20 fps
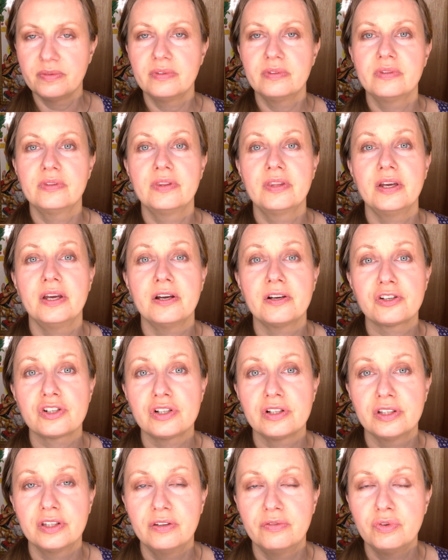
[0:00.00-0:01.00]

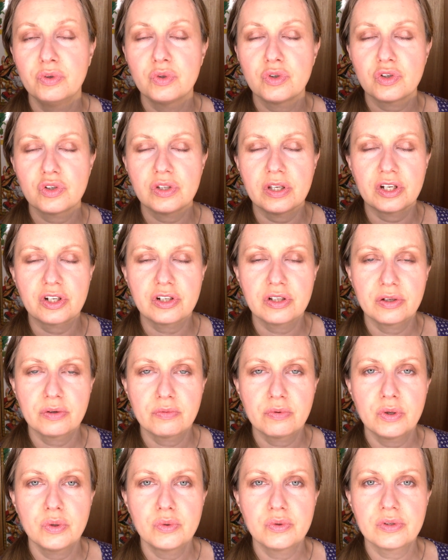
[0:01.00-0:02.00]
the futures actually
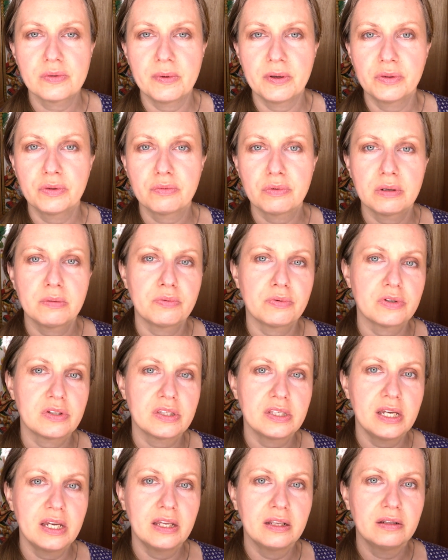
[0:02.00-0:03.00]
rose about
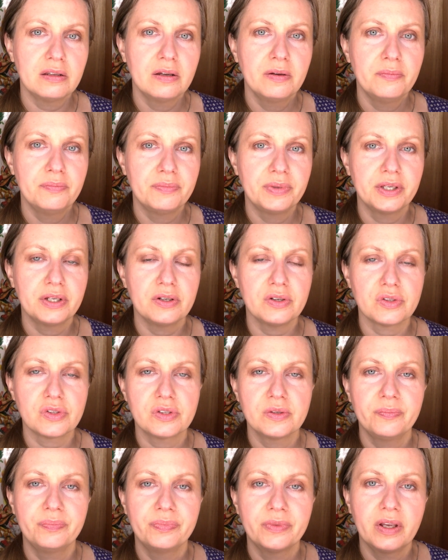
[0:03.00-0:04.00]
3%
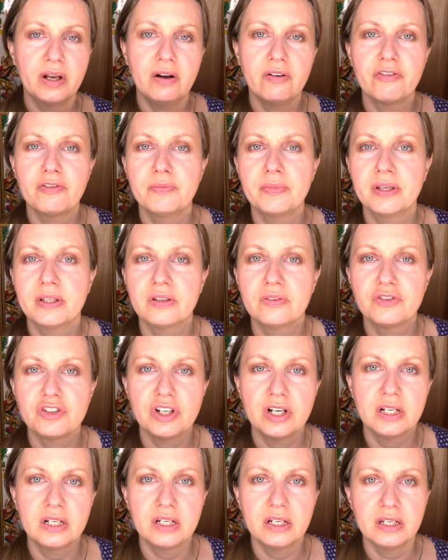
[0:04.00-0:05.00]
because the government of
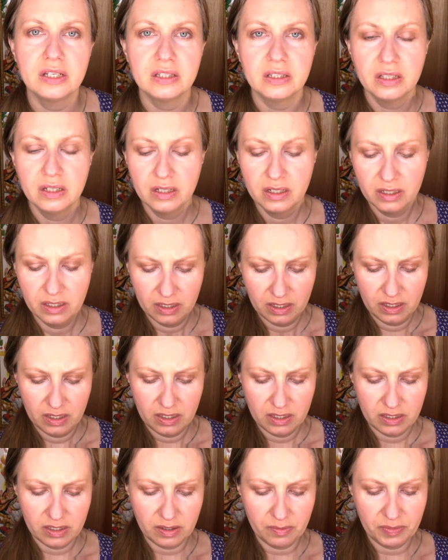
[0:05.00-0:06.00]
China had
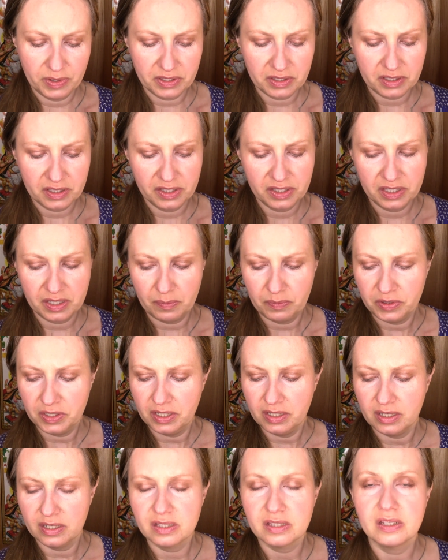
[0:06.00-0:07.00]
basically stepped
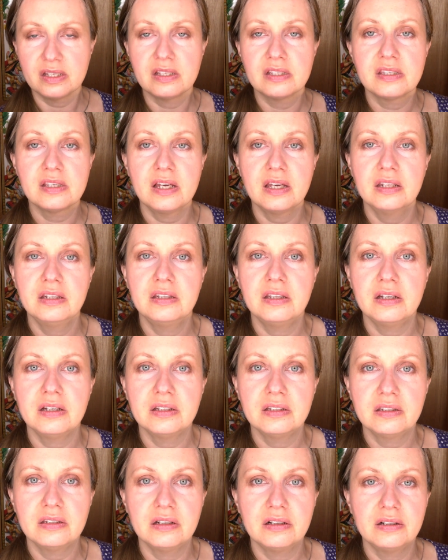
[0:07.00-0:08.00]
in, and they said
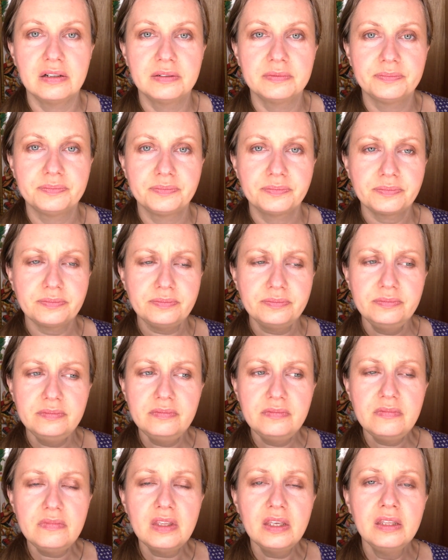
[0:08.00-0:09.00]
that
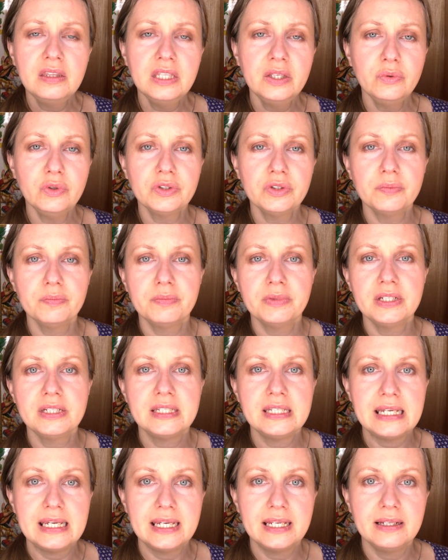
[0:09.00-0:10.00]
they would
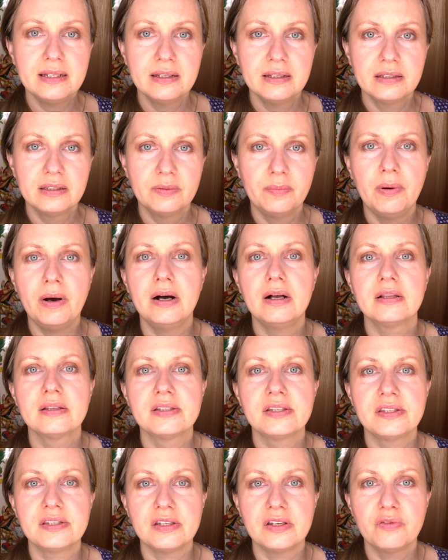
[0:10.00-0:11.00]
maintain the
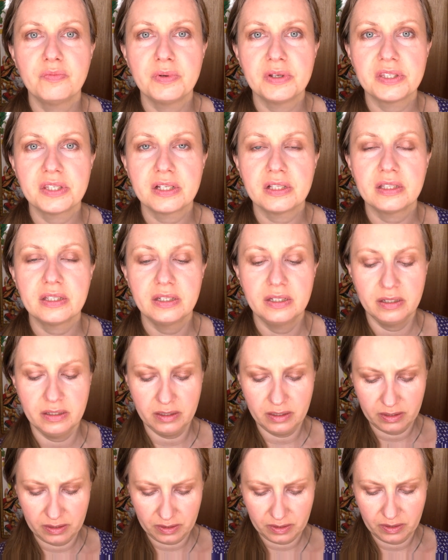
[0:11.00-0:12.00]
policy of basically
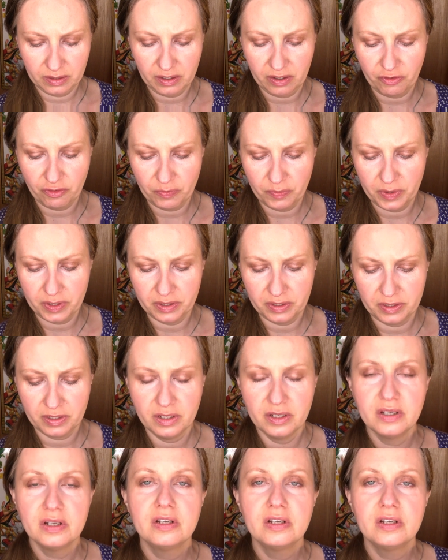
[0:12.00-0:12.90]
government